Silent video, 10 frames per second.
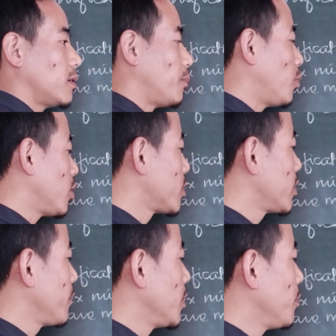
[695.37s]
a
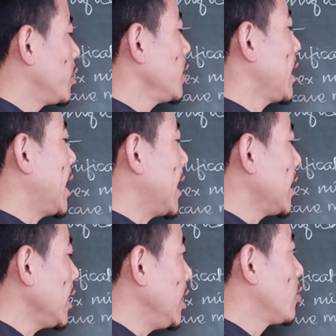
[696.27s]
positive number
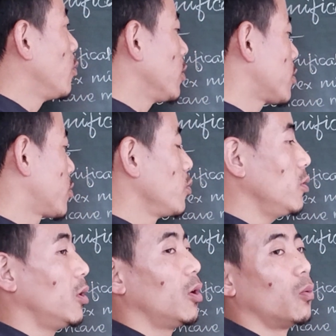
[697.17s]
and equals
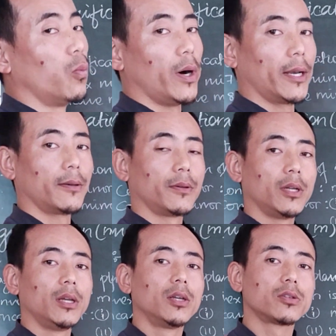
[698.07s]
to 1.
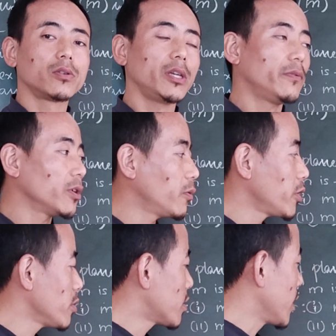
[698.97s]
So if the
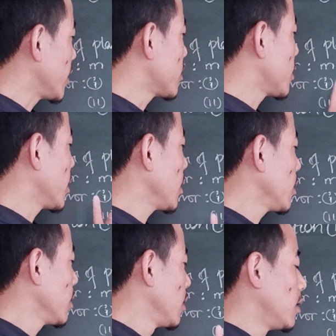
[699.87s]
question says
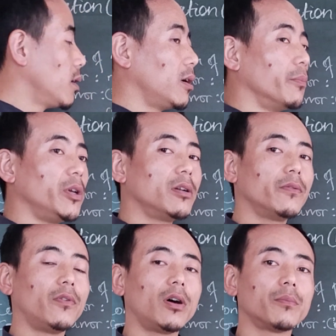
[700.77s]
a mirror
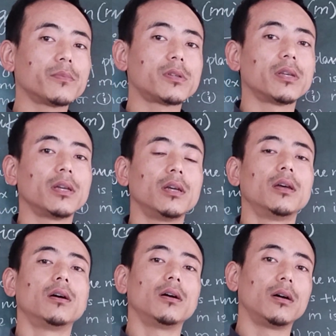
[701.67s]
forms
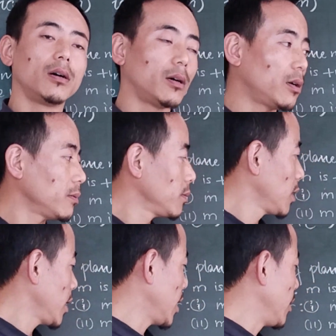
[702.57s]

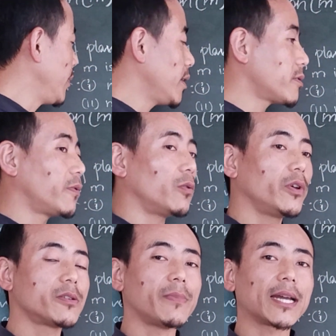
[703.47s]
an image for
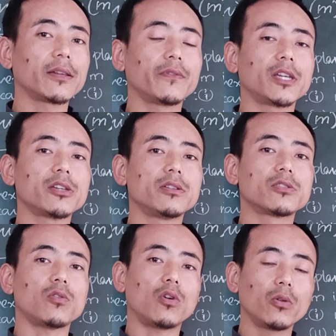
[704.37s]
which magnification
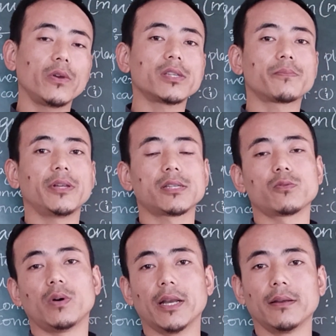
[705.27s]
is always
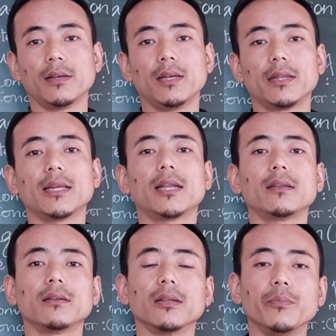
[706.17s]
+1,
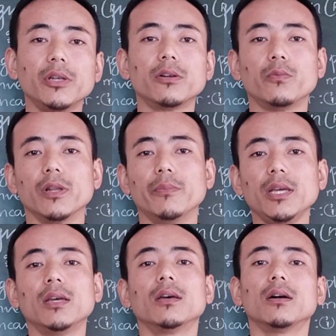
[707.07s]
then the mirror will
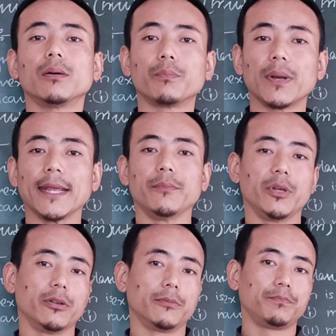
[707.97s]
be a plane mirror.